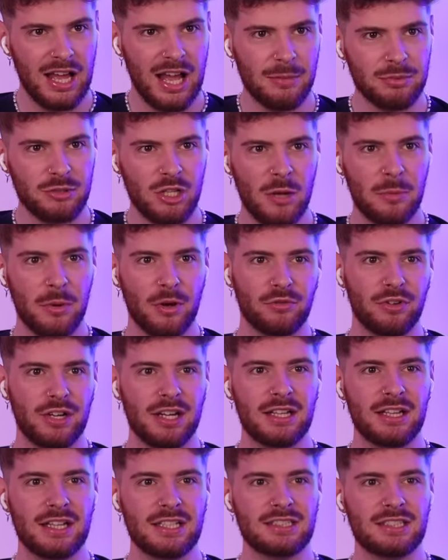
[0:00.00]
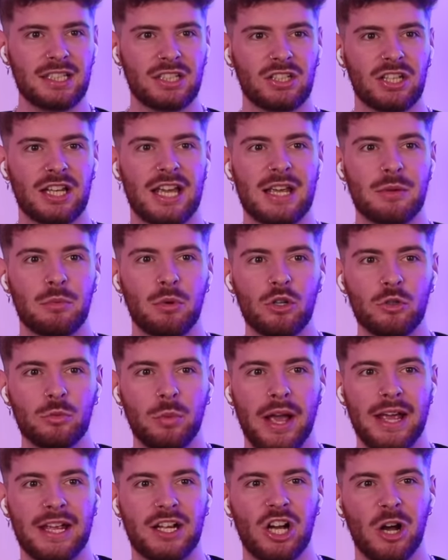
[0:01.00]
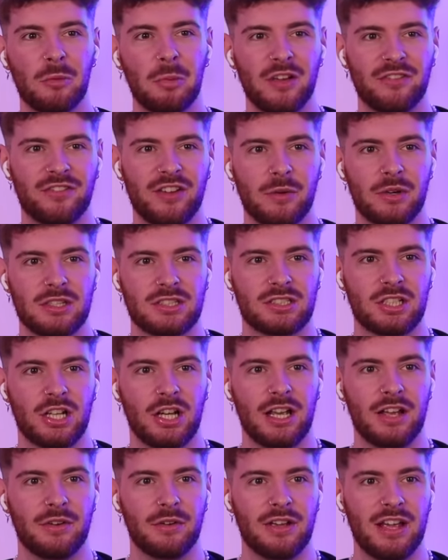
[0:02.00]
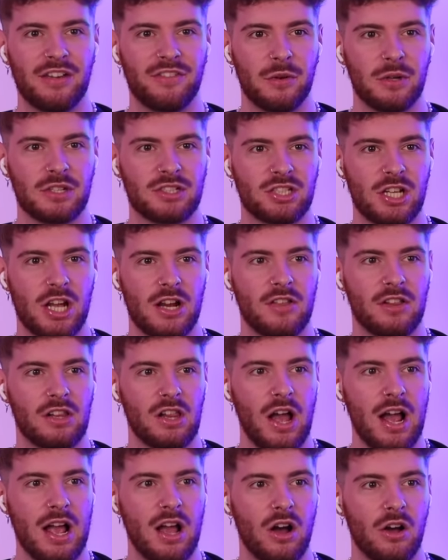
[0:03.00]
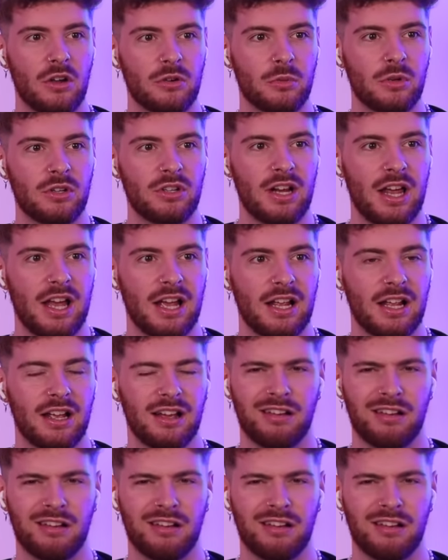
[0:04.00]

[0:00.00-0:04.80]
I'm sorry, but realistically, he would wake up if he was turning the light on, wouldn't he?